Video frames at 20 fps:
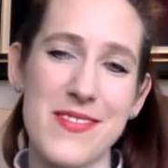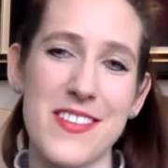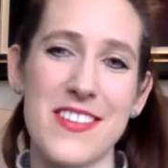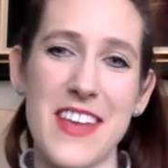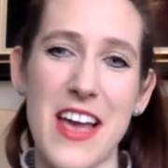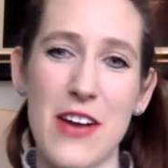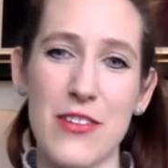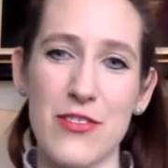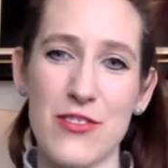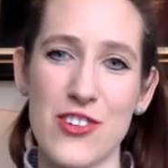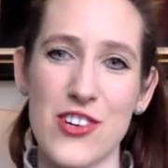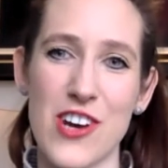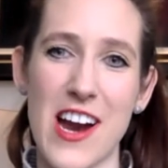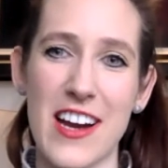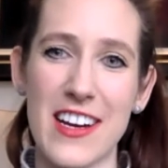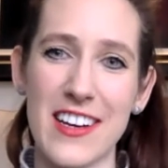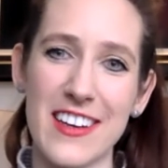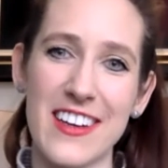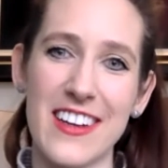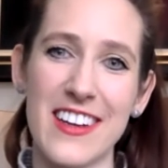
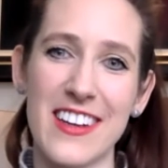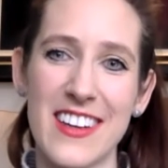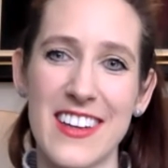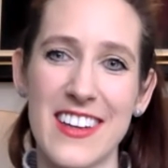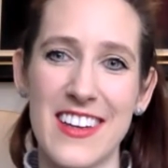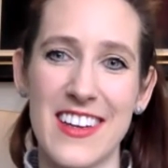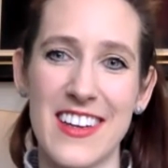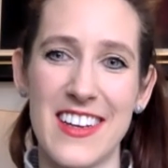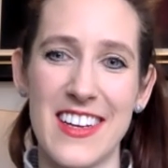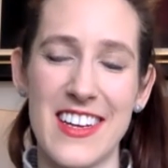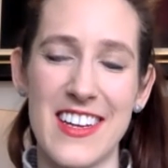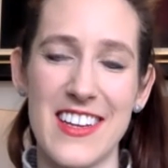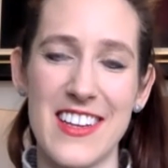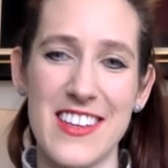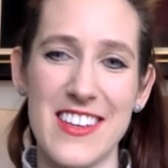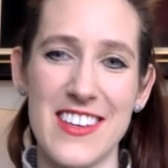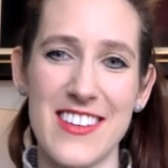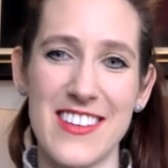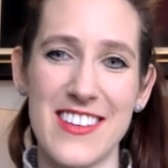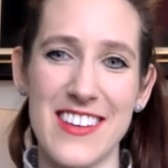soundtrack
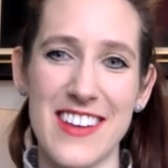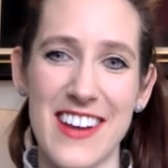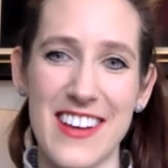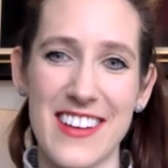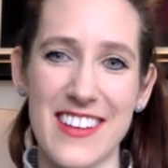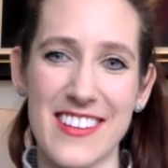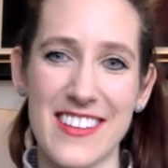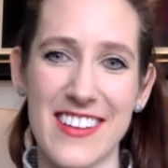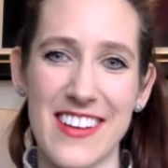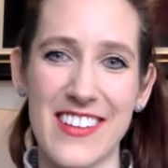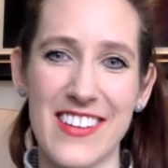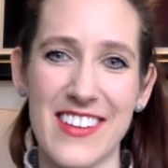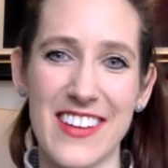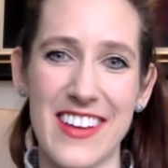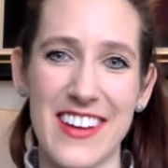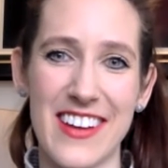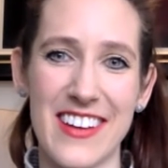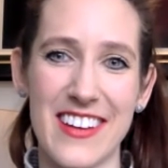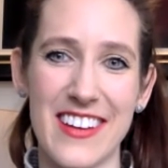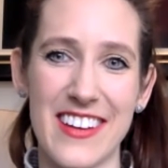enthusiasts out
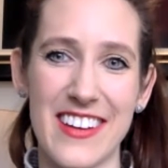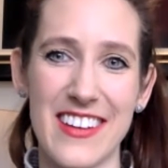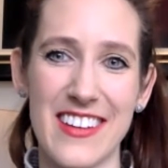there.